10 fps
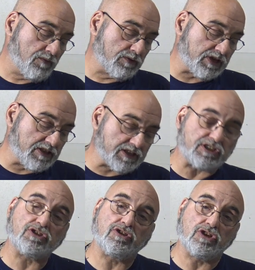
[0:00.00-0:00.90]
See,
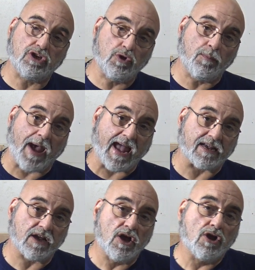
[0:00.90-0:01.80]
this is the
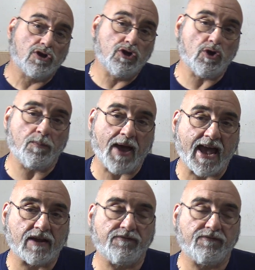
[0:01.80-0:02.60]
Ubbink. Ubbink